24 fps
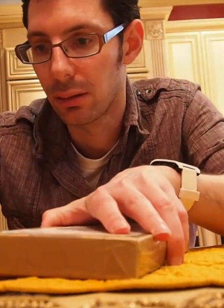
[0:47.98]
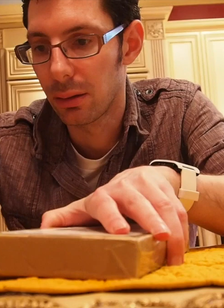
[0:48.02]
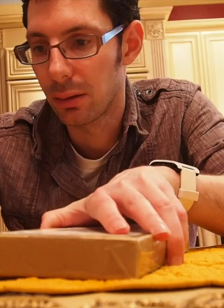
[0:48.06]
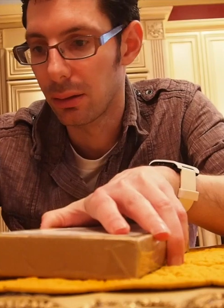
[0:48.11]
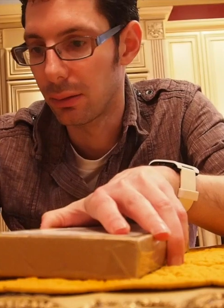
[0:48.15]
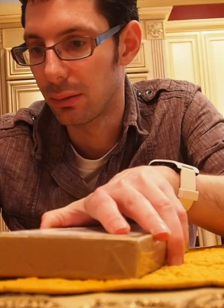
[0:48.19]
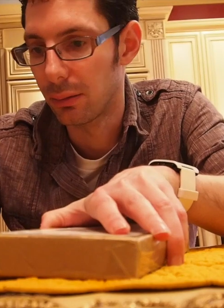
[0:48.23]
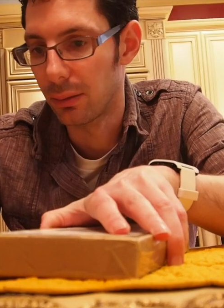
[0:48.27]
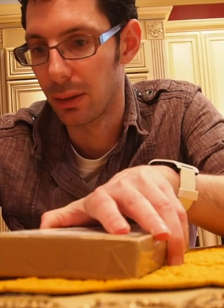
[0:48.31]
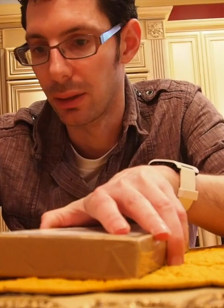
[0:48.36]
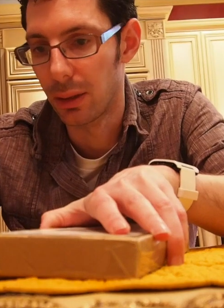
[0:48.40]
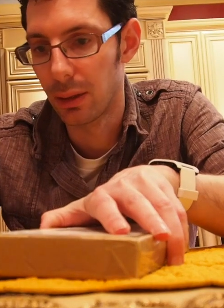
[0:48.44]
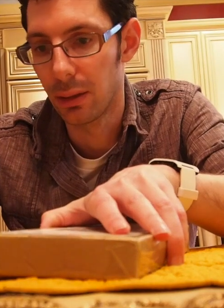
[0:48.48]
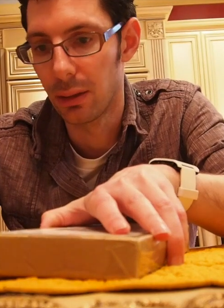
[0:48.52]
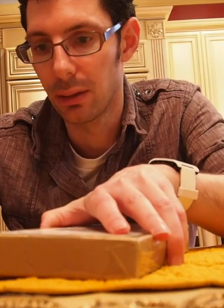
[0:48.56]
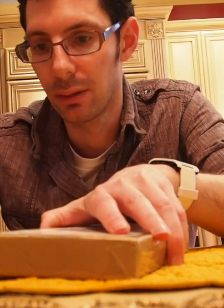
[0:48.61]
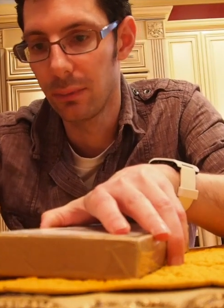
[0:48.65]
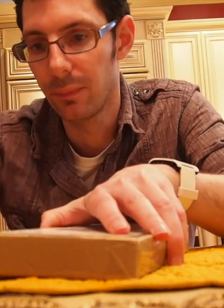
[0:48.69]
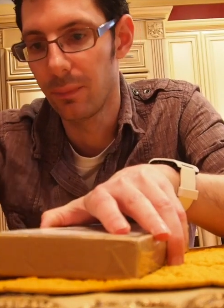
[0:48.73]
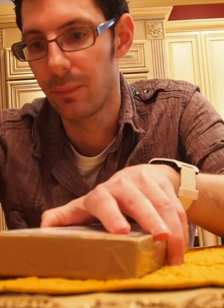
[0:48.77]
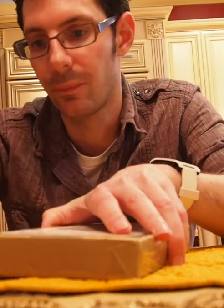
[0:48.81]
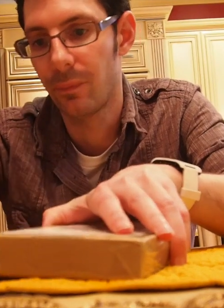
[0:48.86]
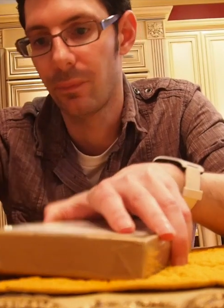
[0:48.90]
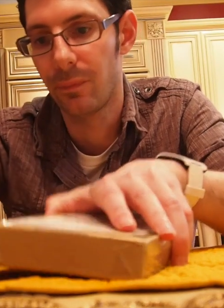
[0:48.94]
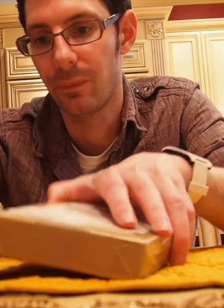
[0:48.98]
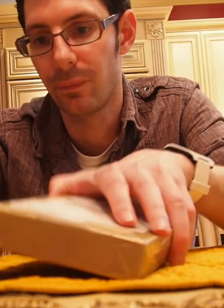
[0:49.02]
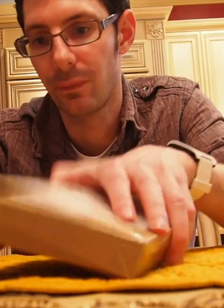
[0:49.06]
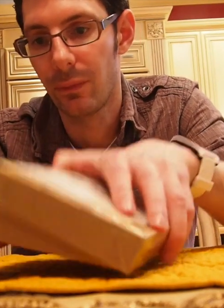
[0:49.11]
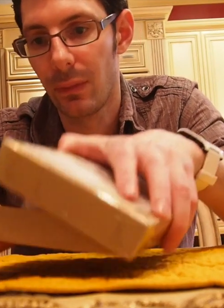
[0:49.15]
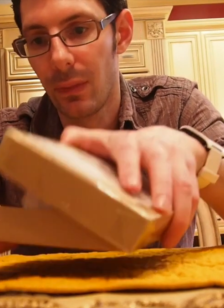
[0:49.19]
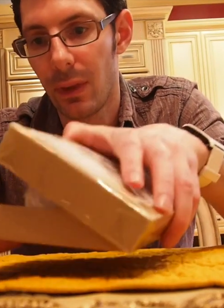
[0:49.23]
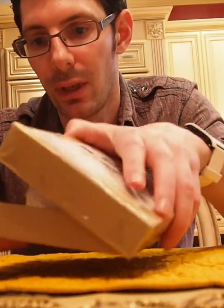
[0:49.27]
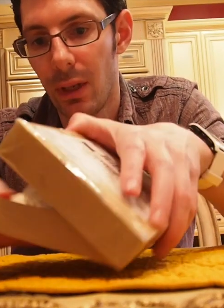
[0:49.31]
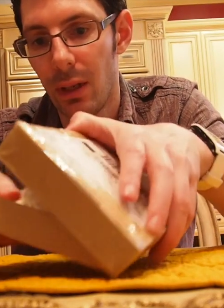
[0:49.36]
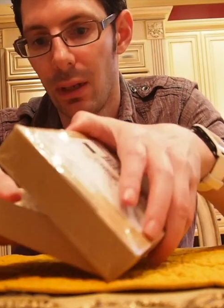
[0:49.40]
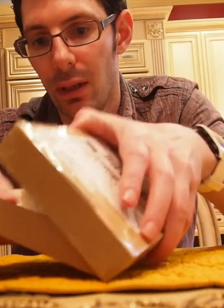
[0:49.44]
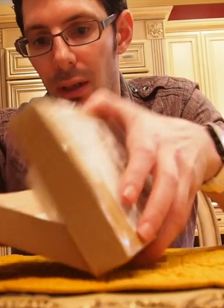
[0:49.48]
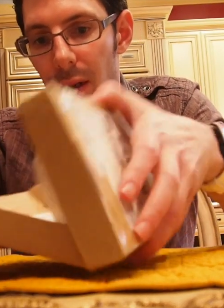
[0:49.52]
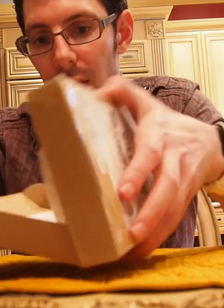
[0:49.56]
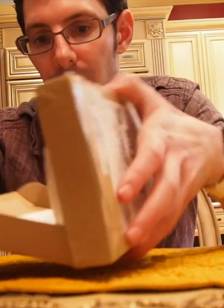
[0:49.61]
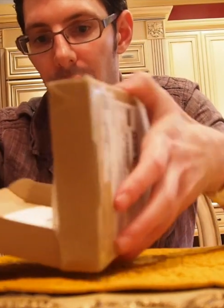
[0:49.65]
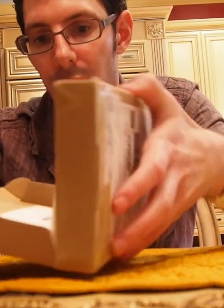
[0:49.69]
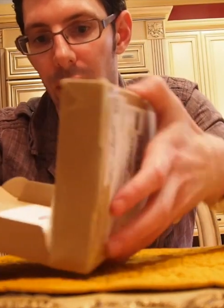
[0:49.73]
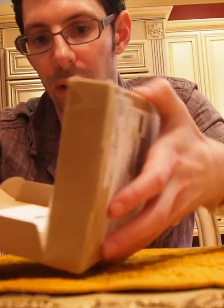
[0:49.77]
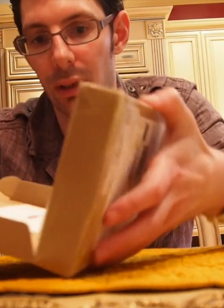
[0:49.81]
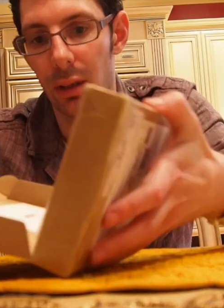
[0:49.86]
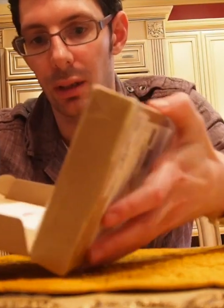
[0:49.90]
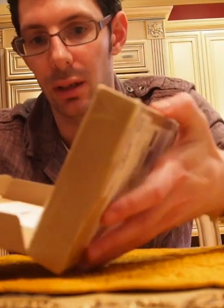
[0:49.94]
There we go.
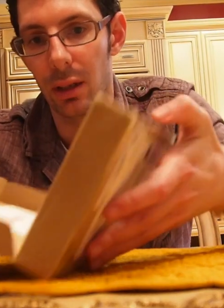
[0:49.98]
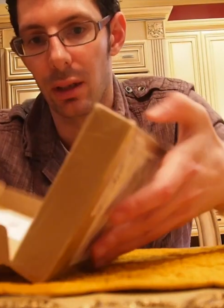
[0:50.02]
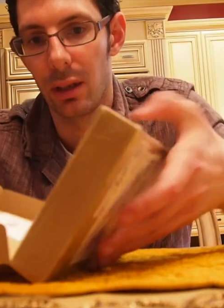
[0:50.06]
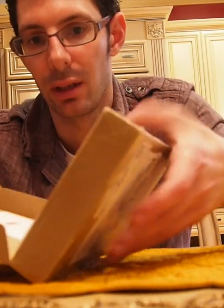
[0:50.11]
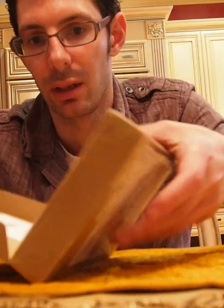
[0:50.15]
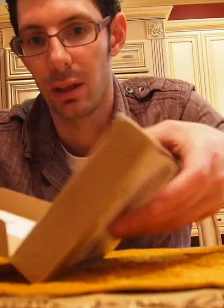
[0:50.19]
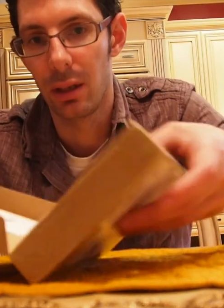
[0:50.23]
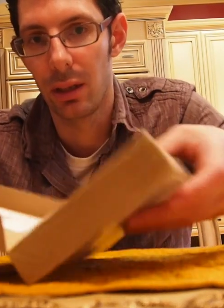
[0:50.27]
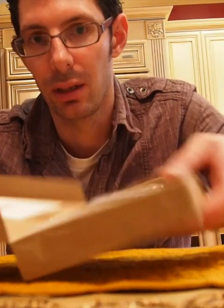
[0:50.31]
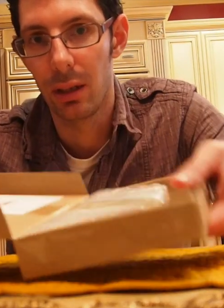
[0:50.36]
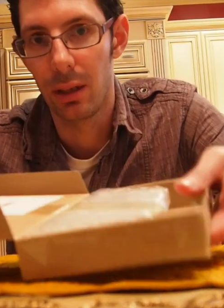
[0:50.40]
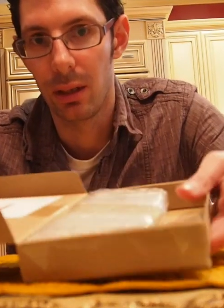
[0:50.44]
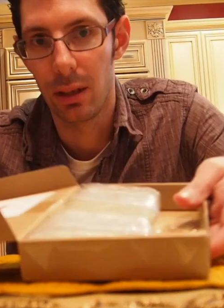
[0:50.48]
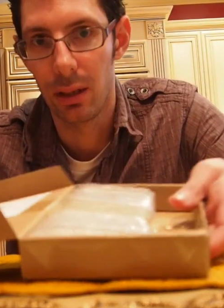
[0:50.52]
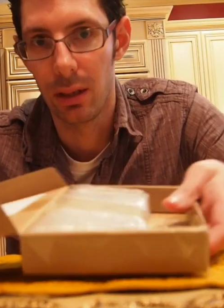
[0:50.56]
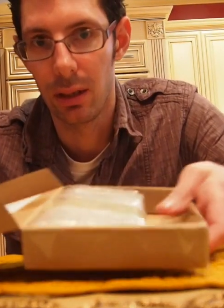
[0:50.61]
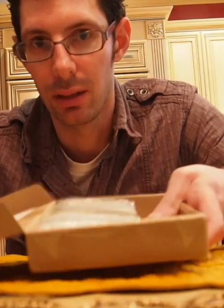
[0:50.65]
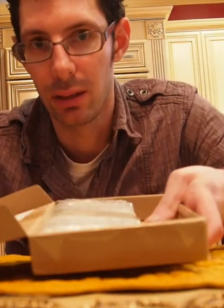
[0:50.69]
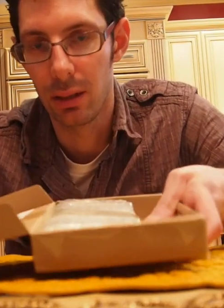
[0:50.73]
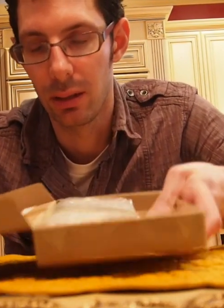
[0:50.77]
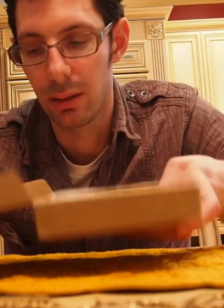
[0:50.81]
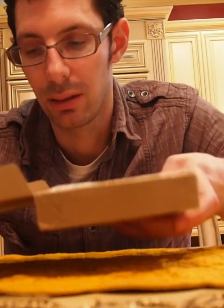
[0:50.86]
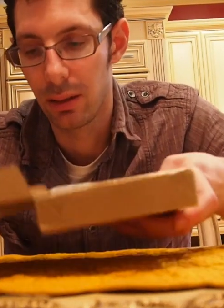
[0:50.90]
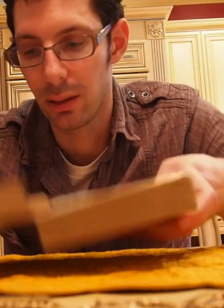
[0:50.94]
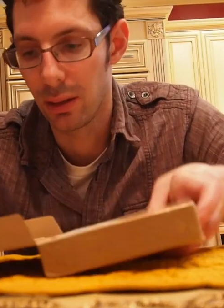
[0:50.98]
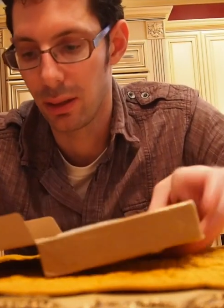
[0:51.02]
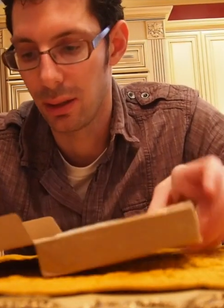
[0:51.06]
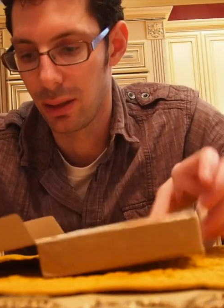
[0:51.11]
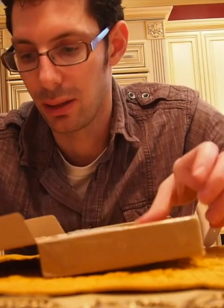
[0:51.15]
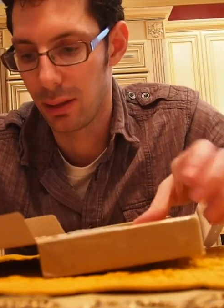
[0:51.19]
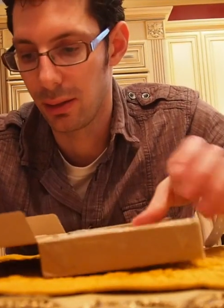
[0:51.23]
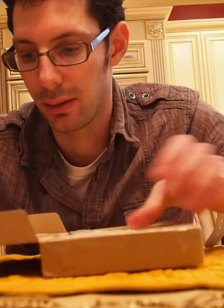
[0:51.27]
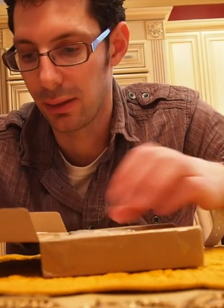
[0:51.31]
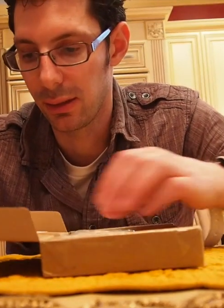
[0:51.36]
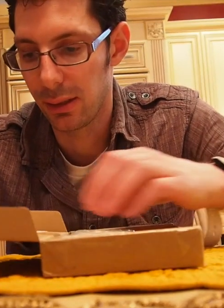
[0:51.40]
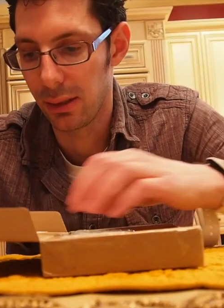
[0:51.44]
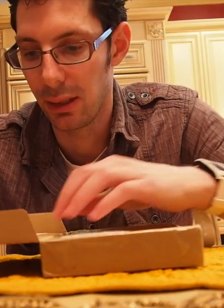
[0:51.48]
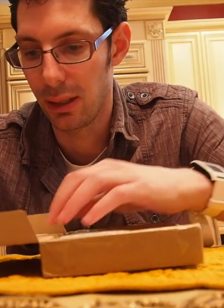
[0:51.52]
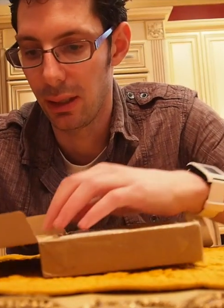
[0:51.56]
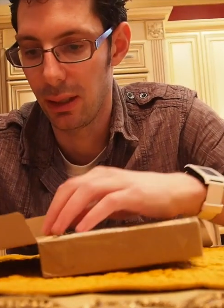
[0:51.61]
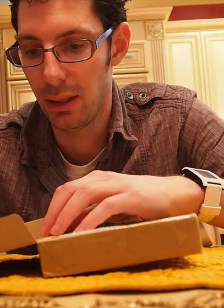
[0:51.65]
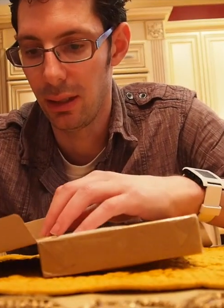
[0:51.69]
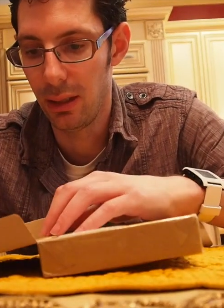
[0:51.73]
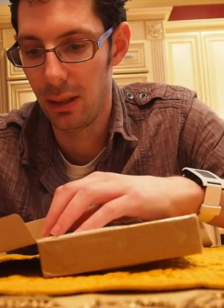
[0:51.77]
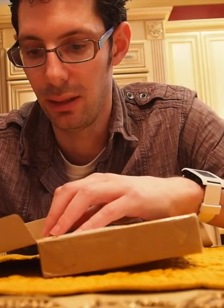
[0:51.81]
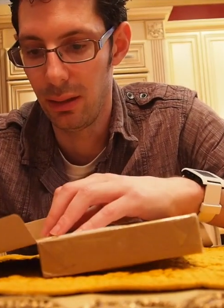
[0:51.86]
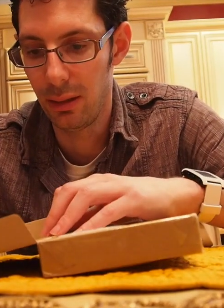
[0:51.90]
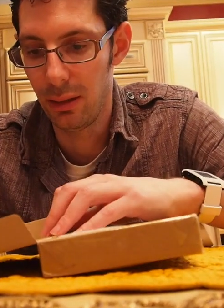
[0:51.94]
And
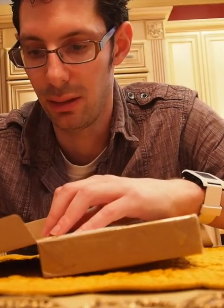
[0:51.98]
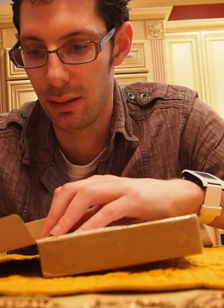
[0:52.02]
inside,